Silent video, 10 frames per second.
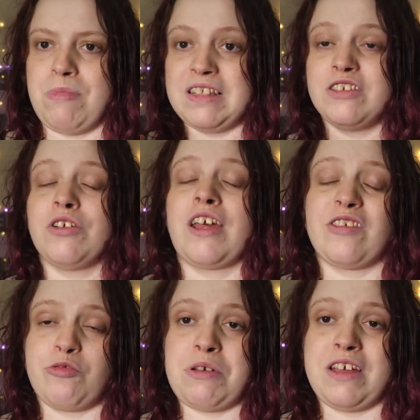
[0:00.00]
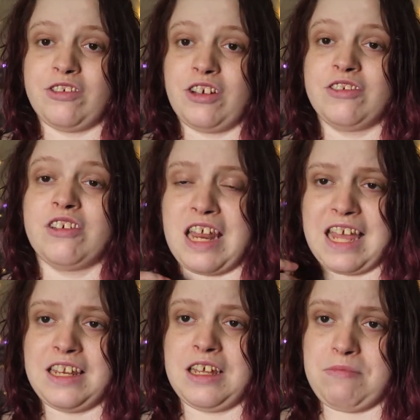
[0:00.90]
benzodiazepines are
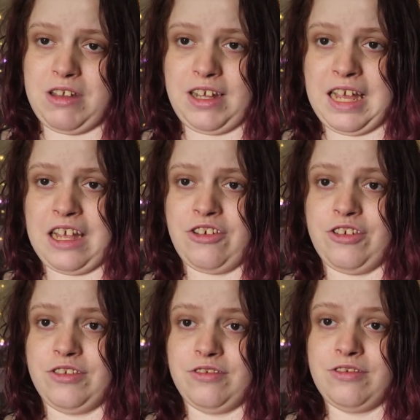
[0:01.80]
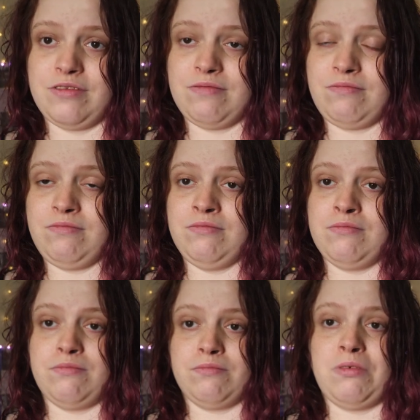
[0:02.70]
sedating medications,
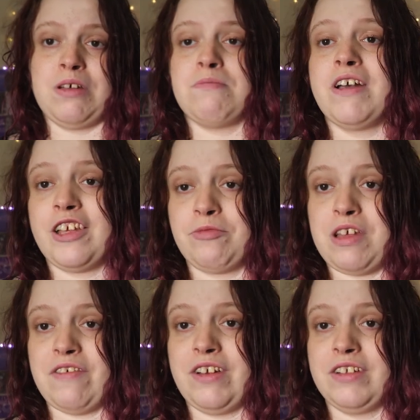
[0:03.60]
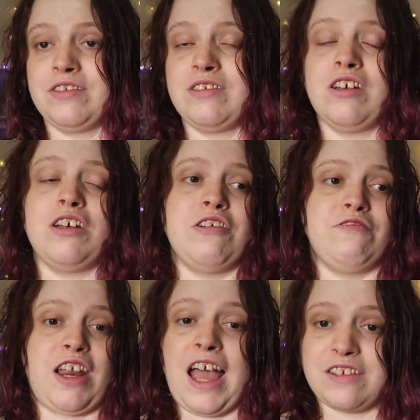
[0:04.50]
but in my experience
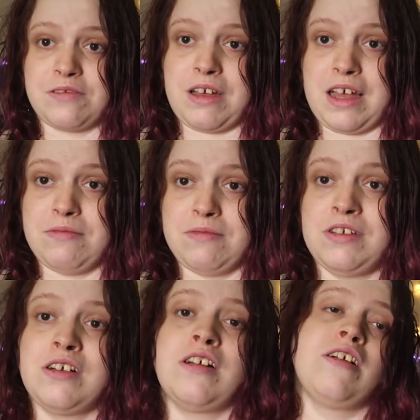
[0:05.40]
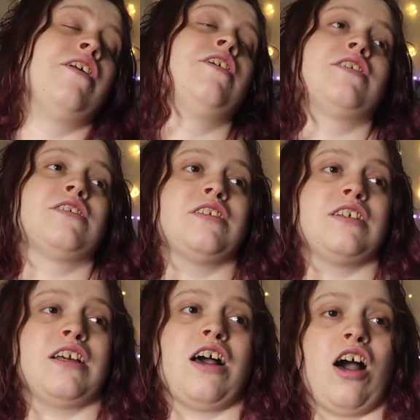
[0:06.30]
of diazepam,
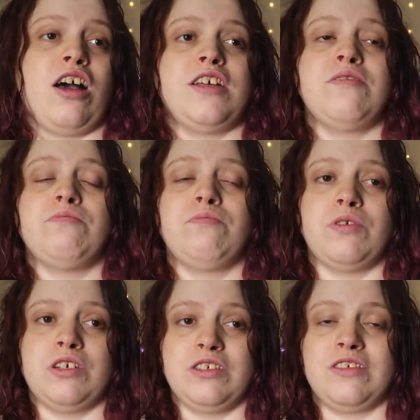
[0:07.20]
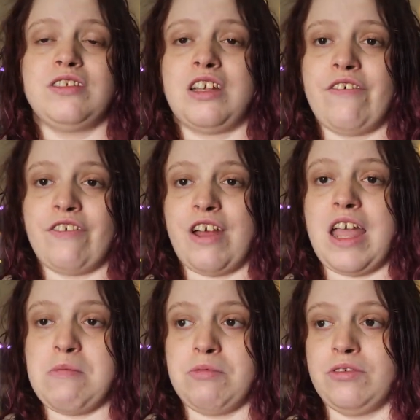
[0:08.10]
I was never
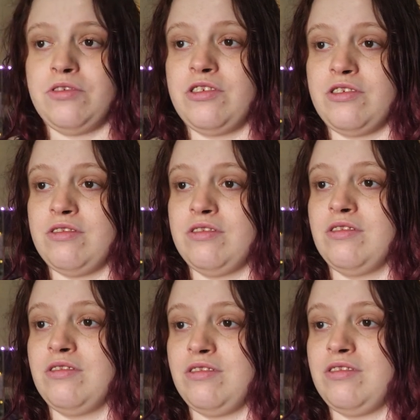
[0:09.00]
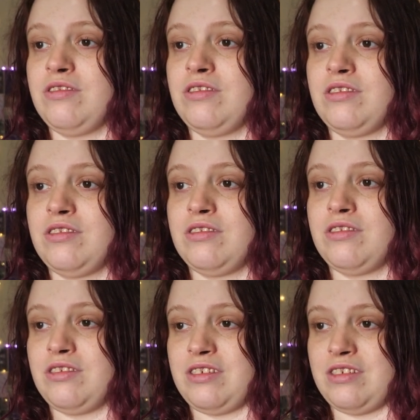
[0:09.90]
able to
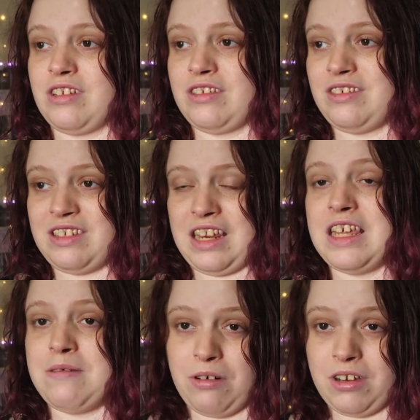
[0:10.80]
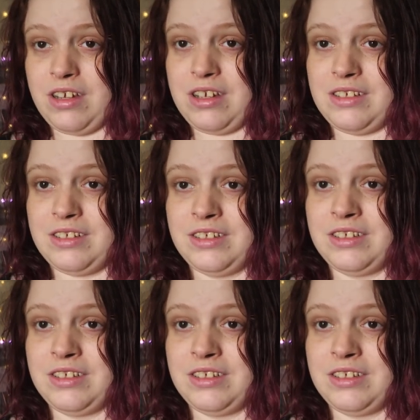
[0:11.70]
sleep on it.